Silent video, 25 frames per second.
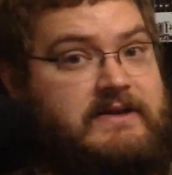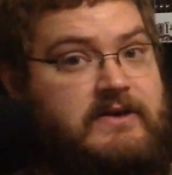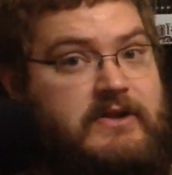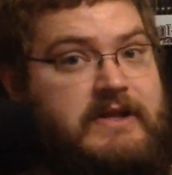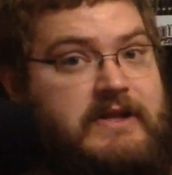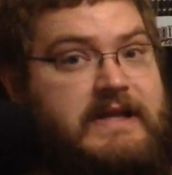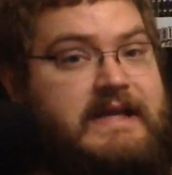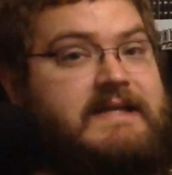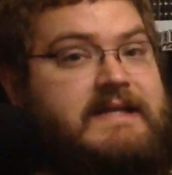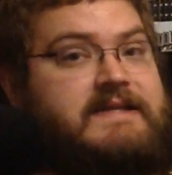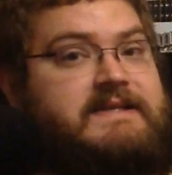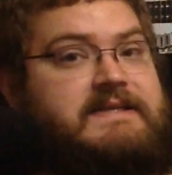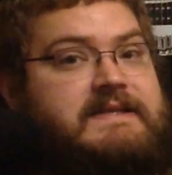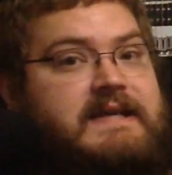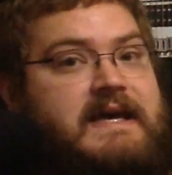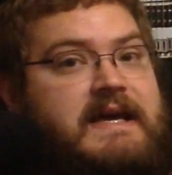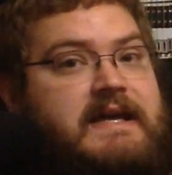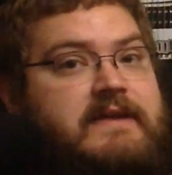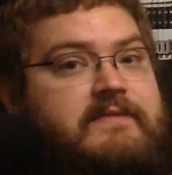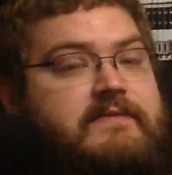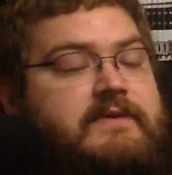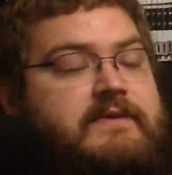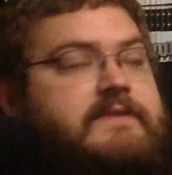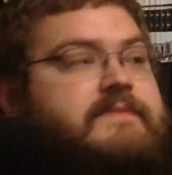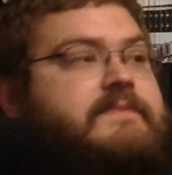on the inside
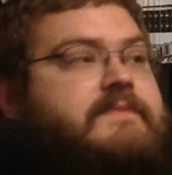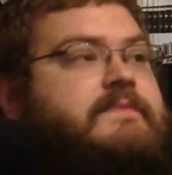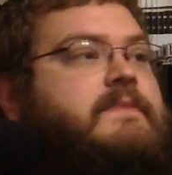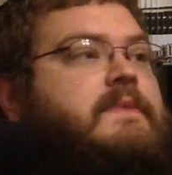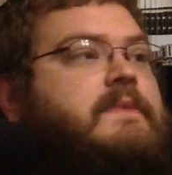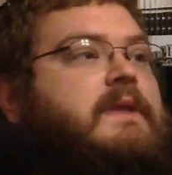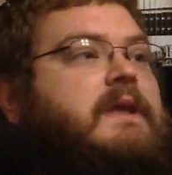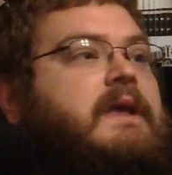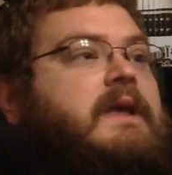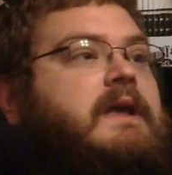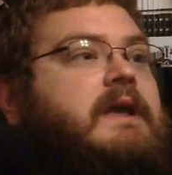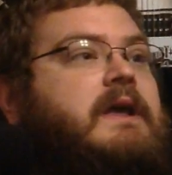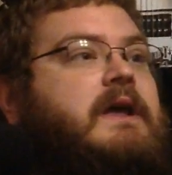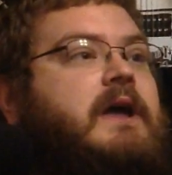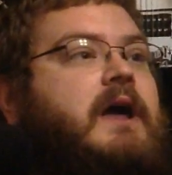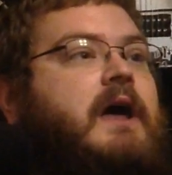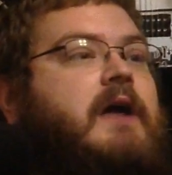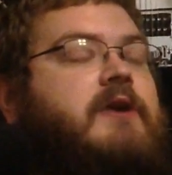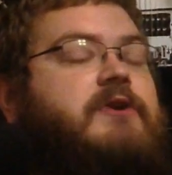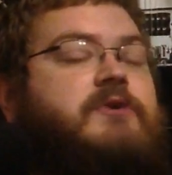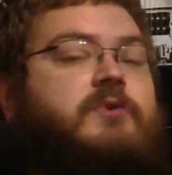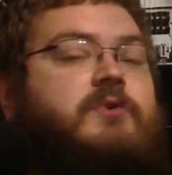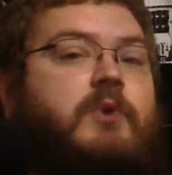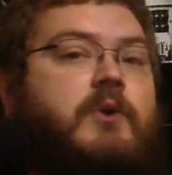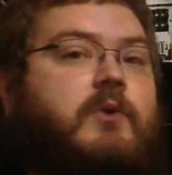of it,
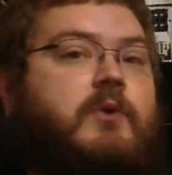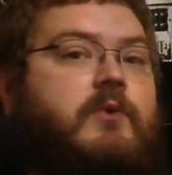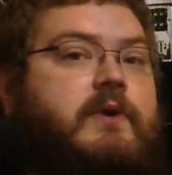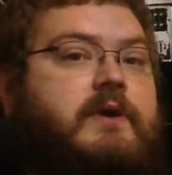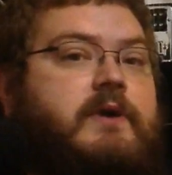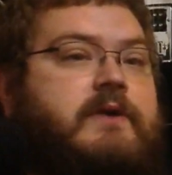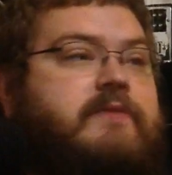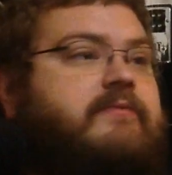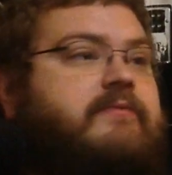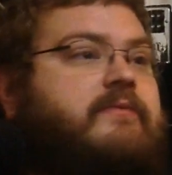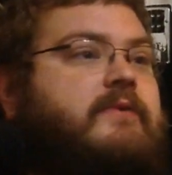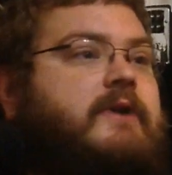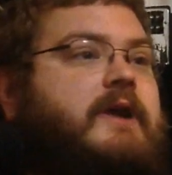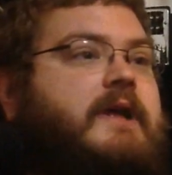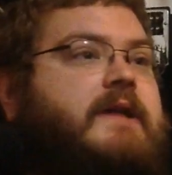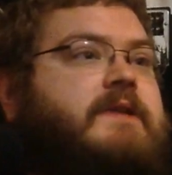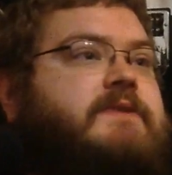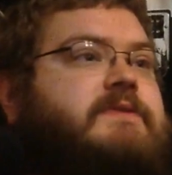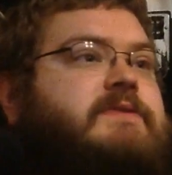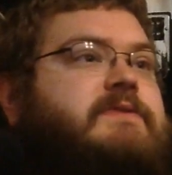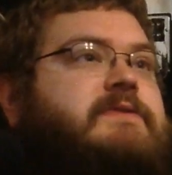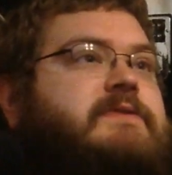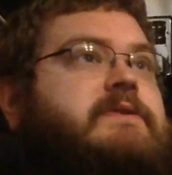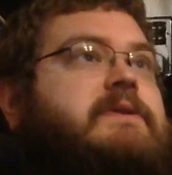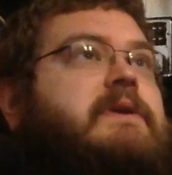uh, twenty-one
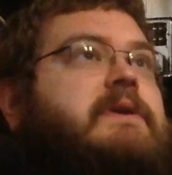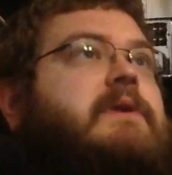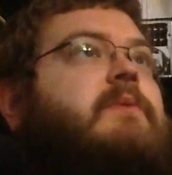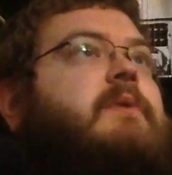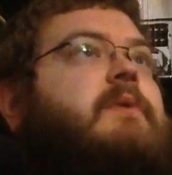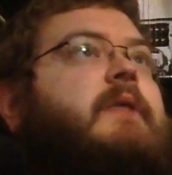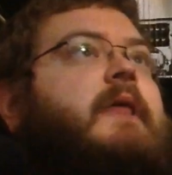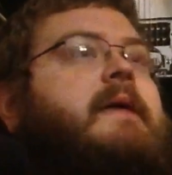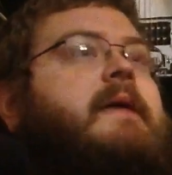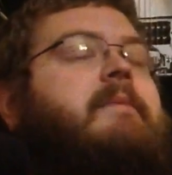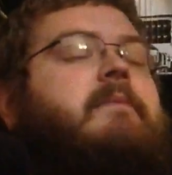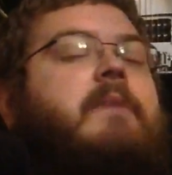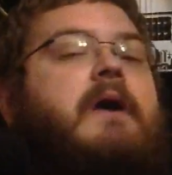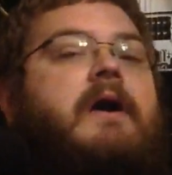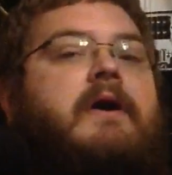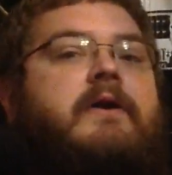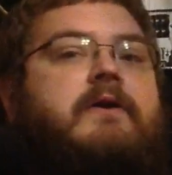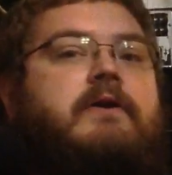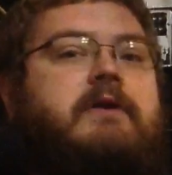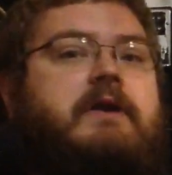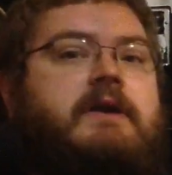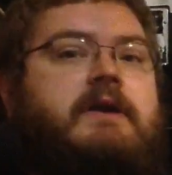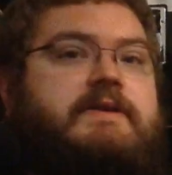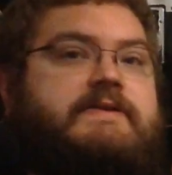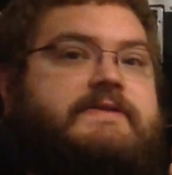frets with a
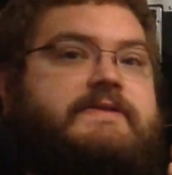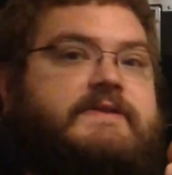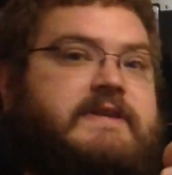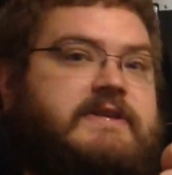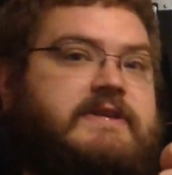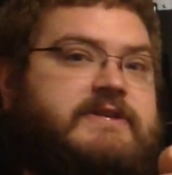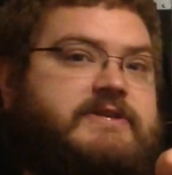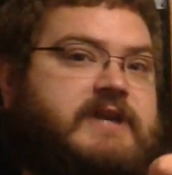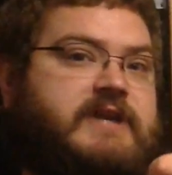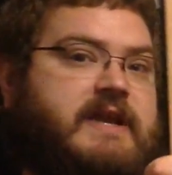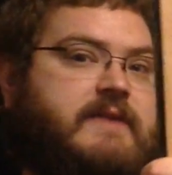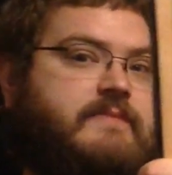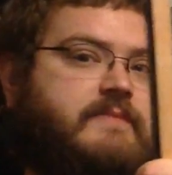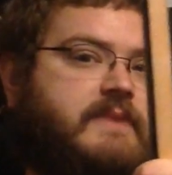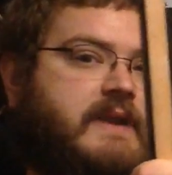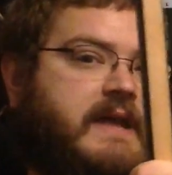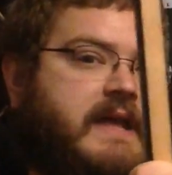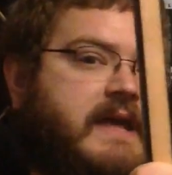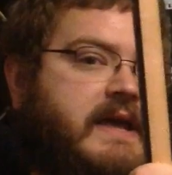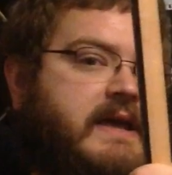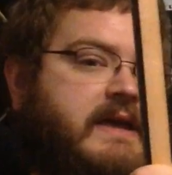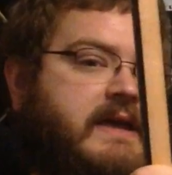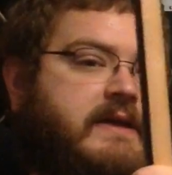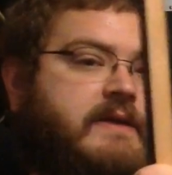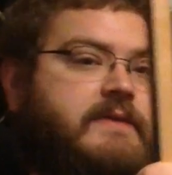modern C-shaped
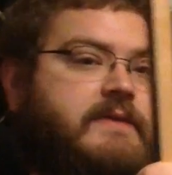neck.